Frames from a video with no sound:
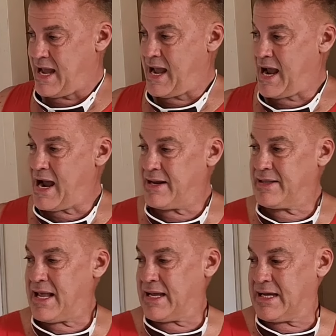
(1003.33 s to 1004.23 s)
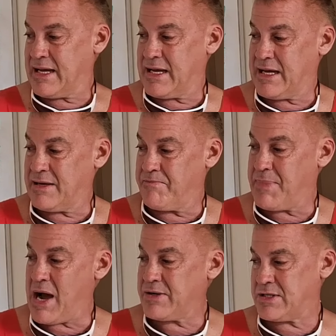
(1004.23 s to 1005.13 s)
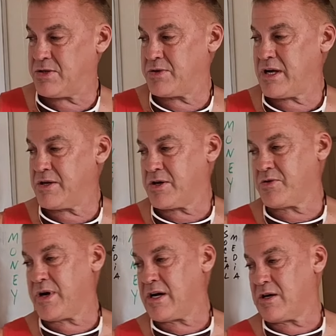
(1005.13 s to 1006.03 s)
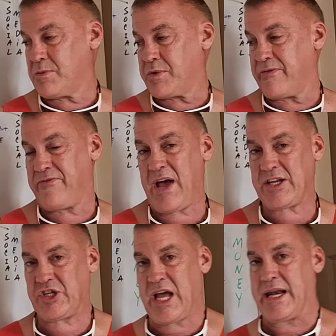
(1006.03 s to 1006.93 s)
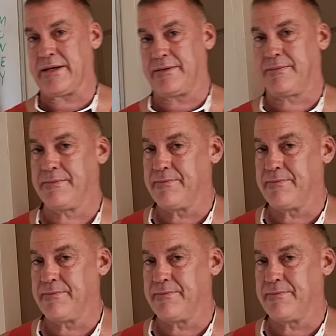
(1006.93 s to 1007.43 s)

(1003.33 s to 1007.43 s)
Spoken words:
And they could bounce to another career or profession.